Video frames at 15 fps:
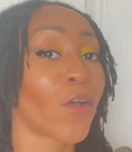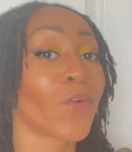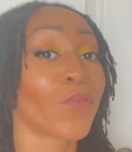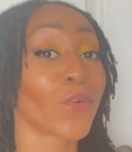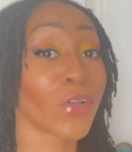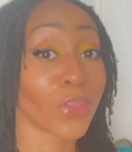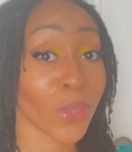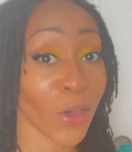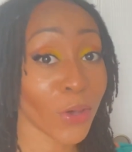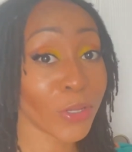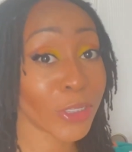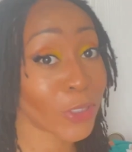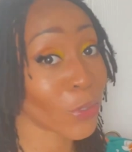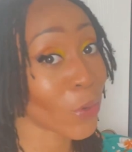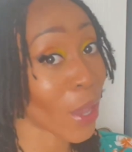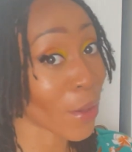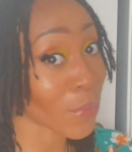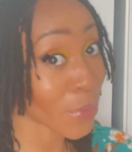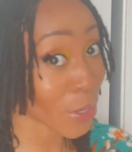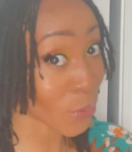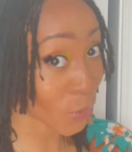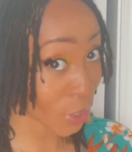For those who have
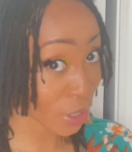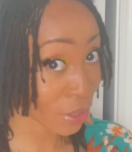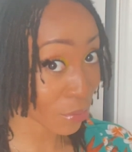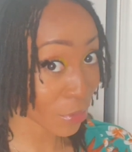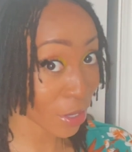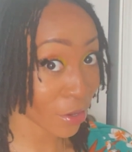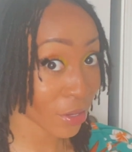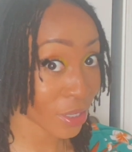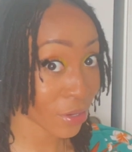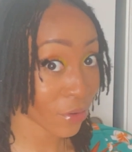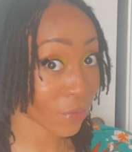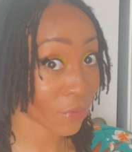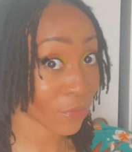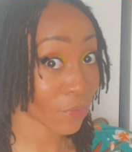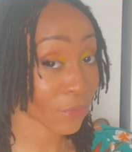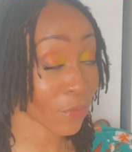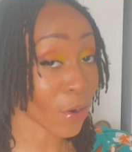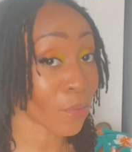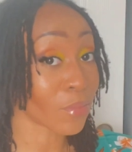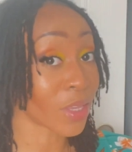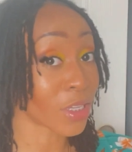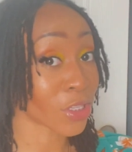been with me
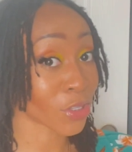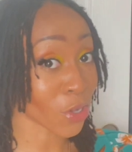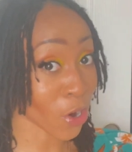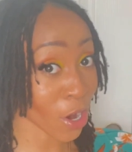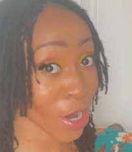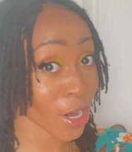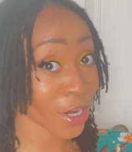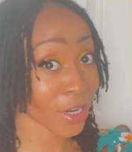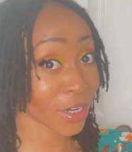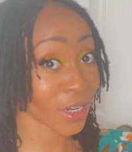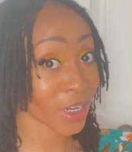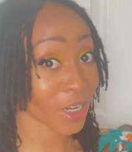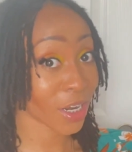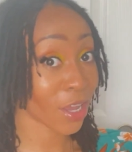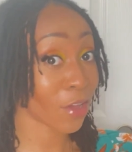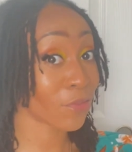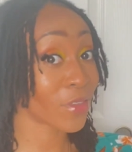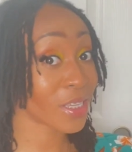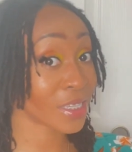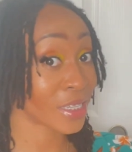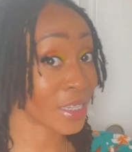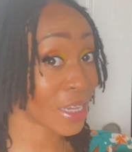from the start of
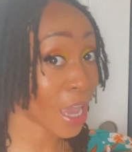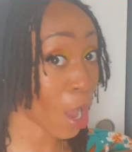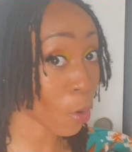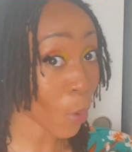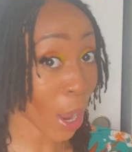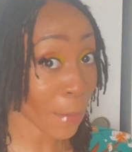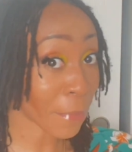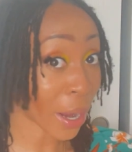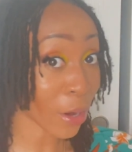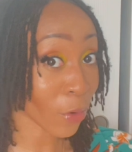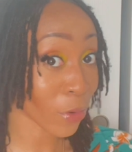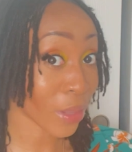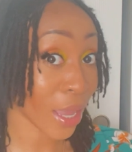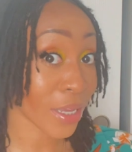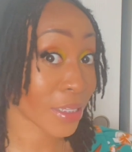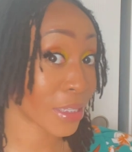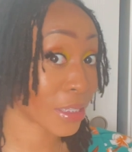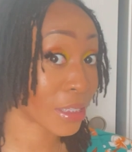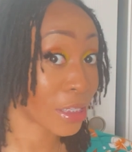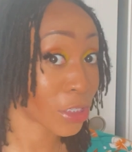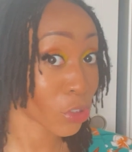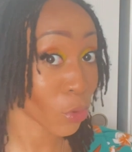this DIY microloc'd
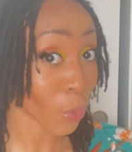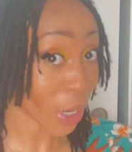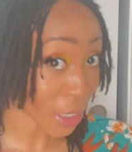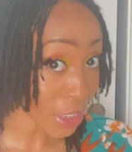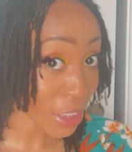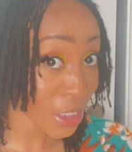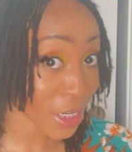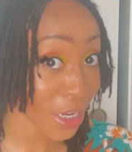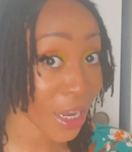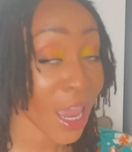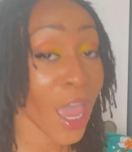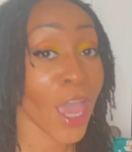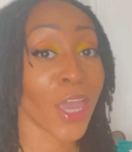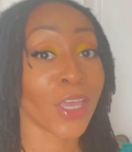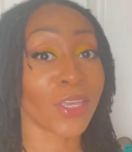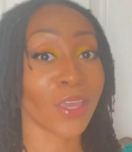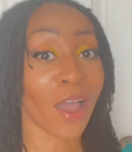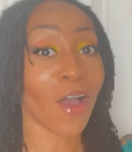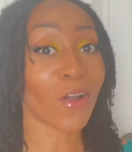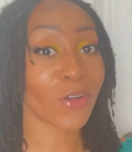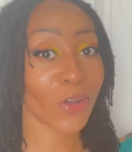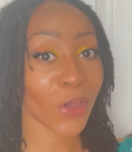situation,
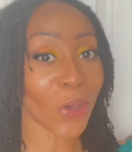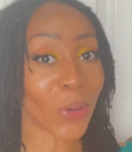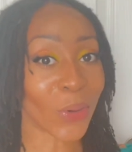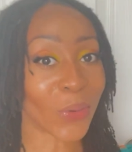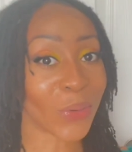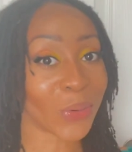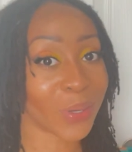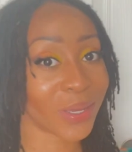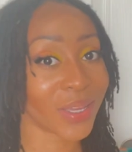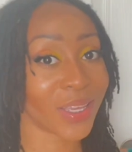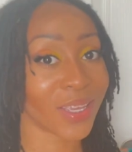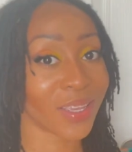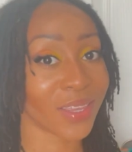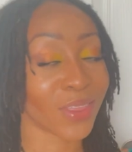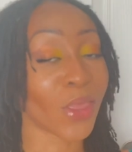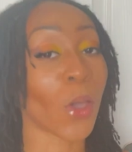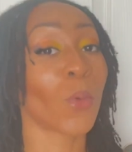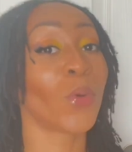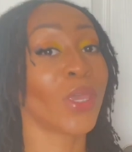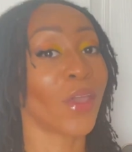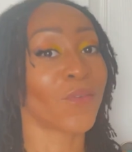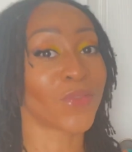y'all know
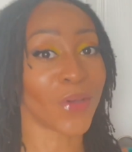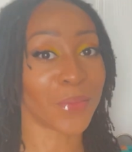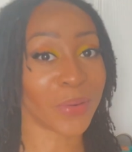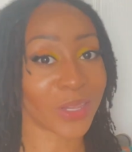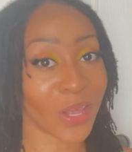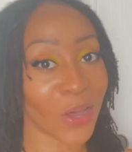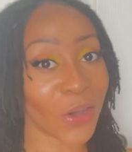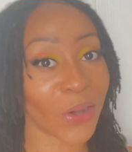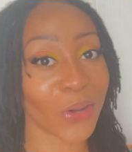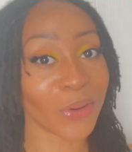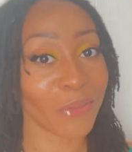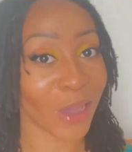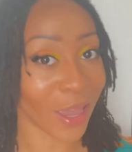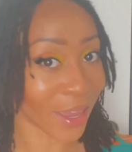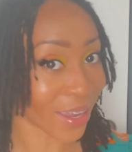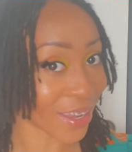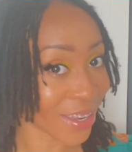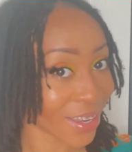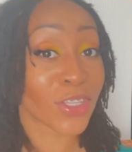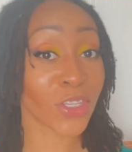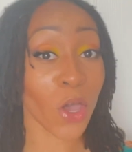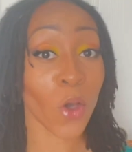that we have come a long way.
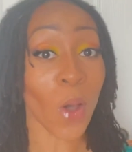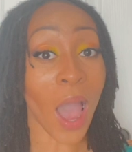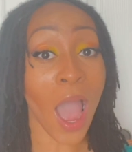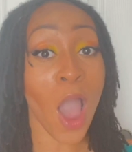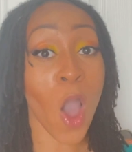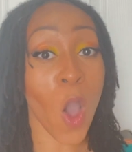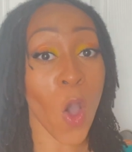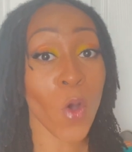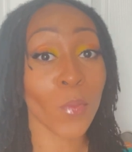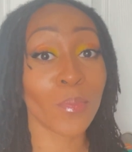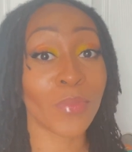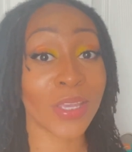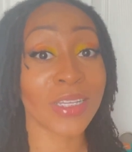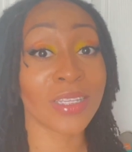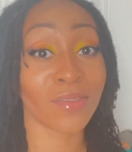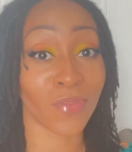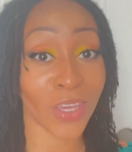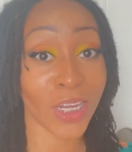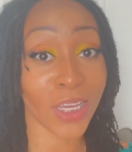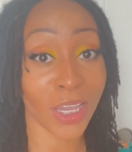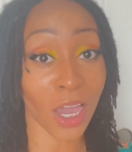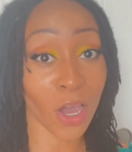So I hope this
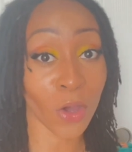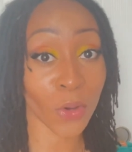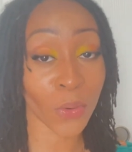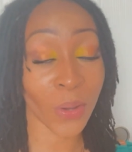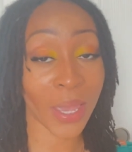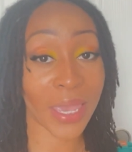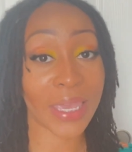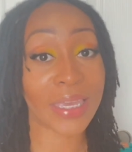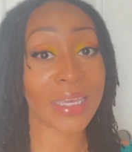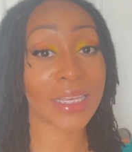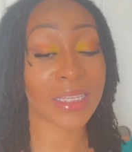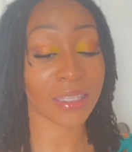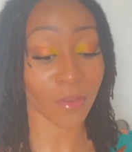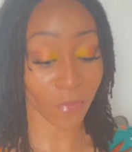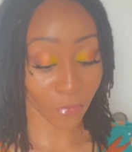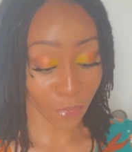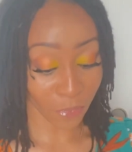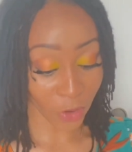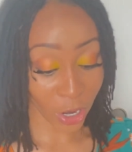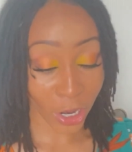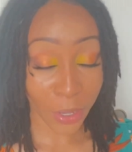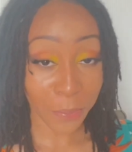video is
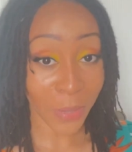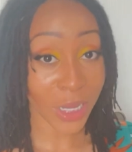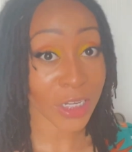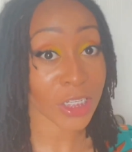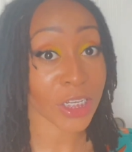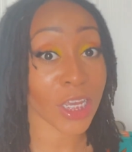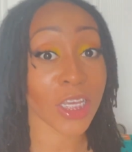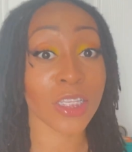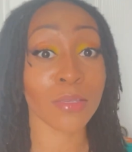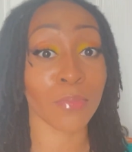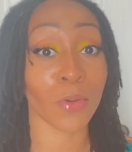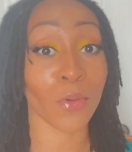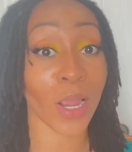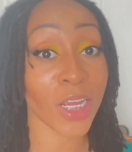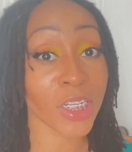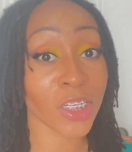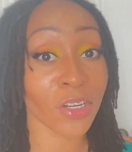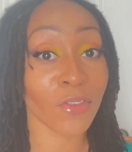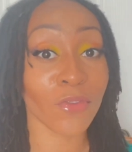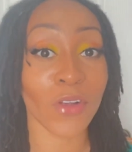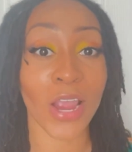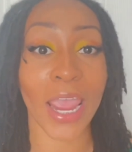very much
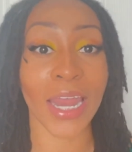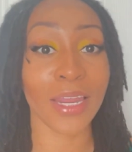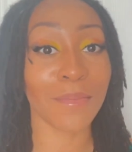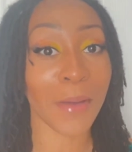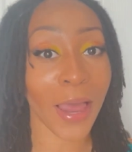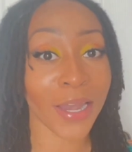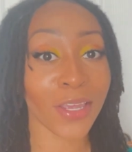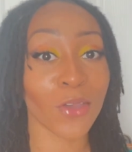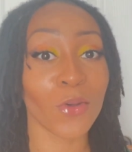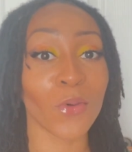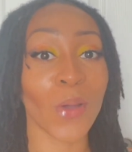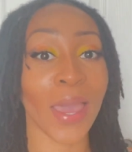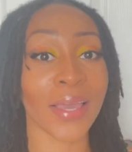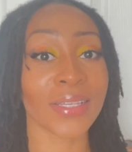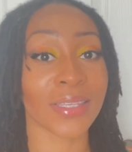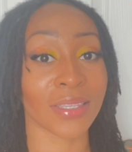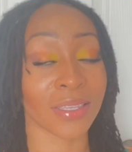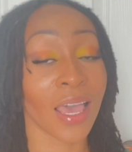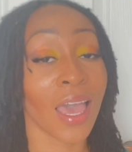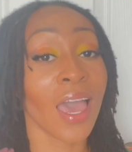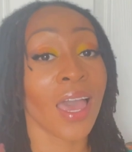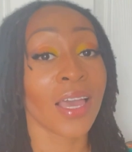inspiration for anybody who has
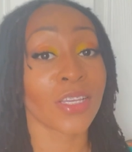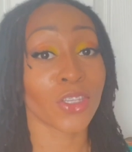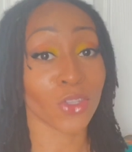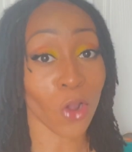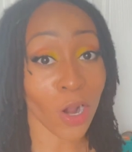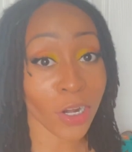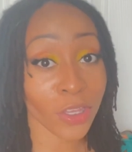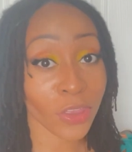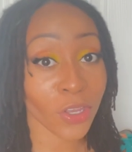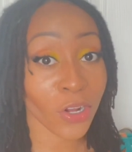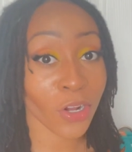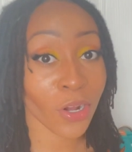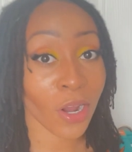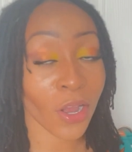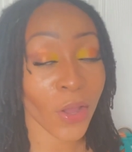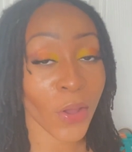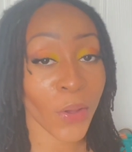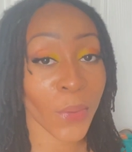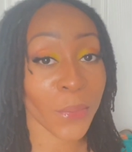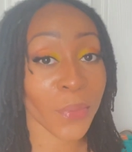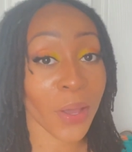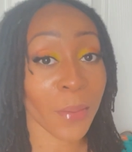started their
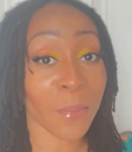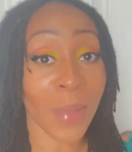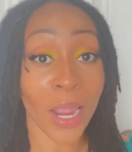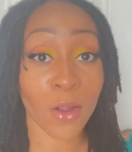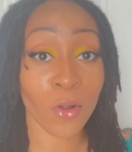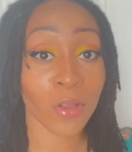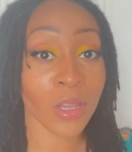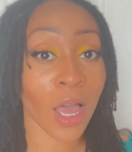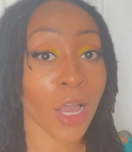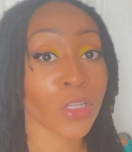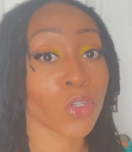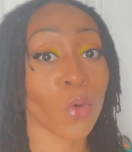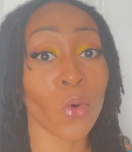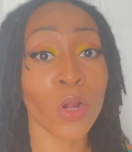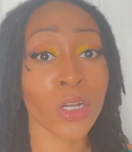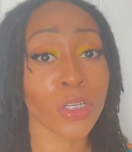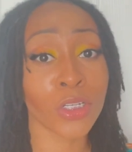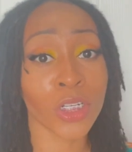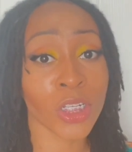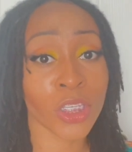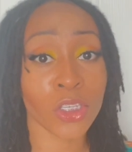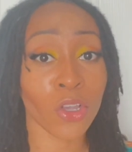microlocks or
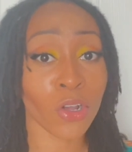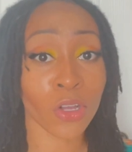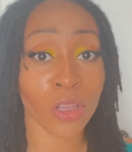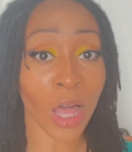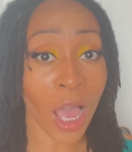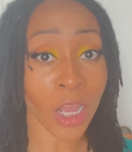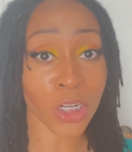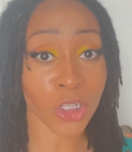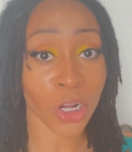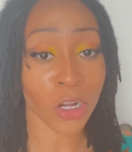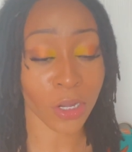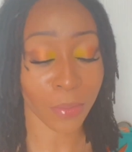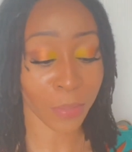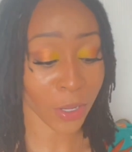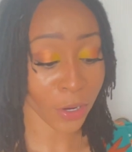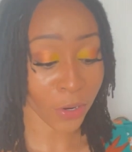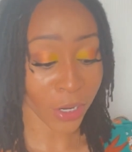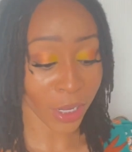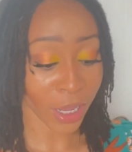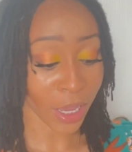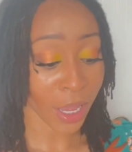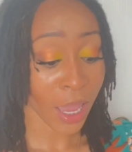just your lock journey,
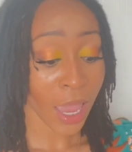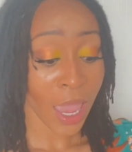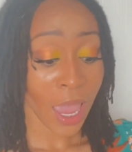period.